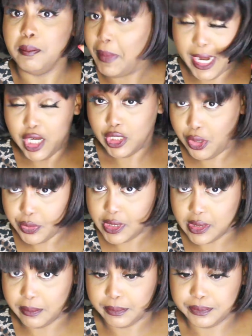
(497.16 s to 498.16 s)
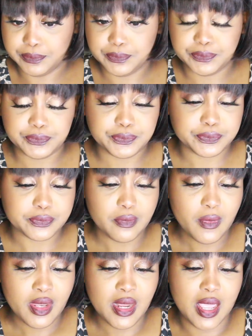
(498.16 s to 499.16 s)
by her lonesome.
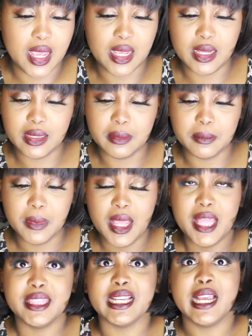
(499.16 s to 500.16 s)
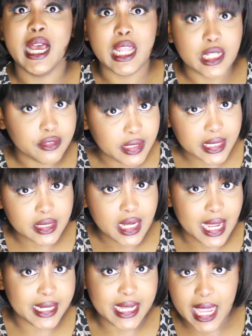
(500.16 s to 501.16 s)
The coloring,
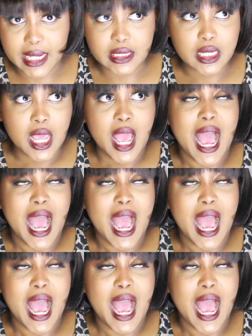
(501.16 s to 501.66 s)
again,